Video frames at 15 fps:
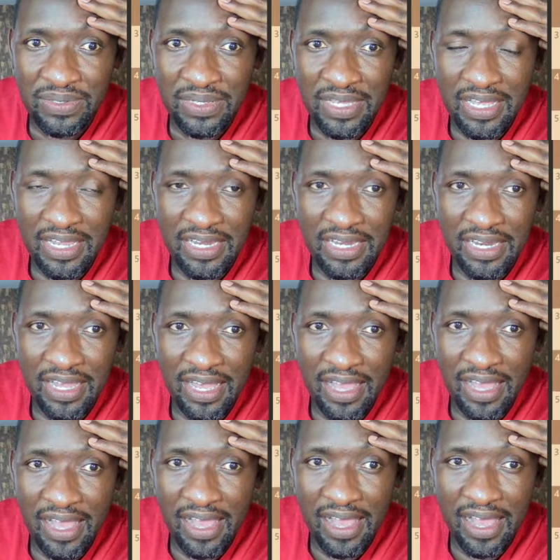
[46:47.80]
And
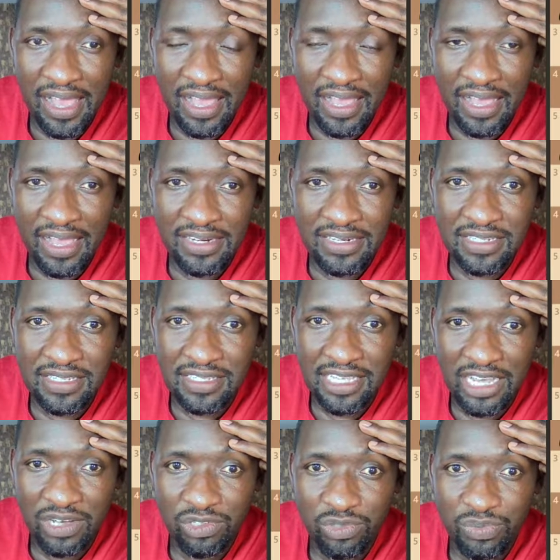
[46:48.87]
I can't see
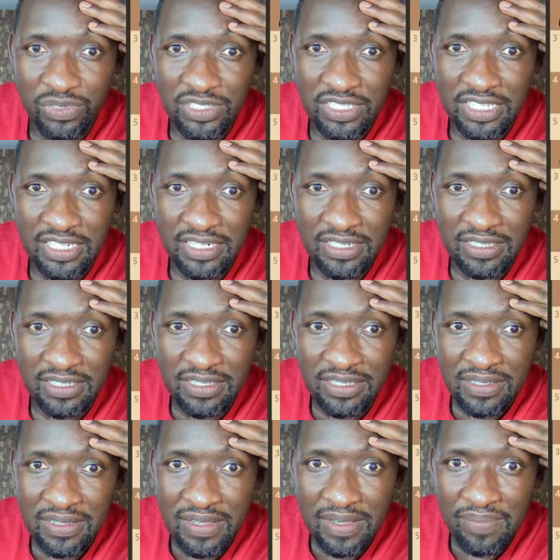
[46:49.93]
how to proceed.
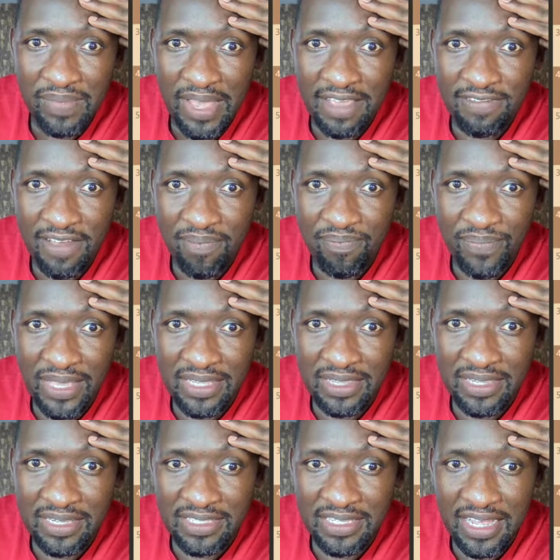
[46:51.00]
But if I pick
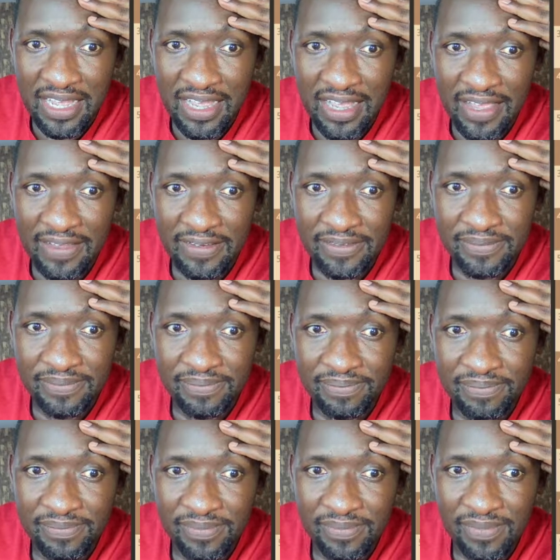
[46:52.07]
this guy,
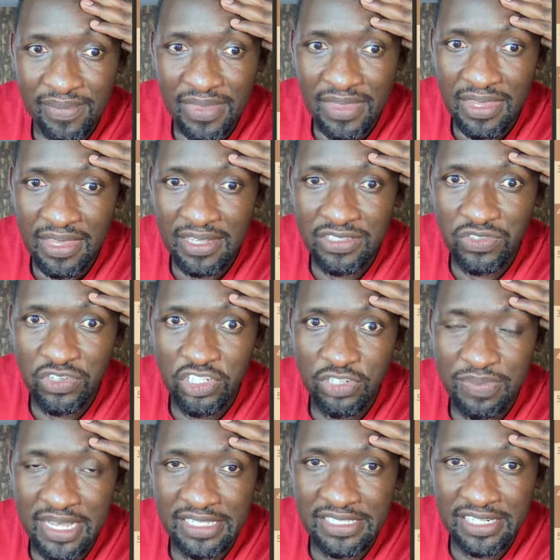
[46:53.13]
it's going to be
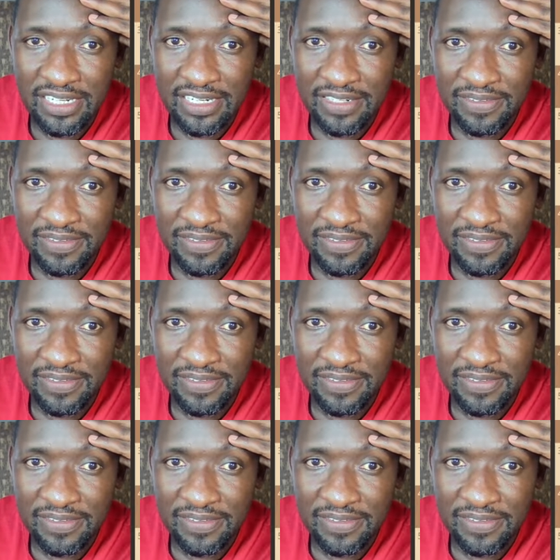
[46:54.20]
a check.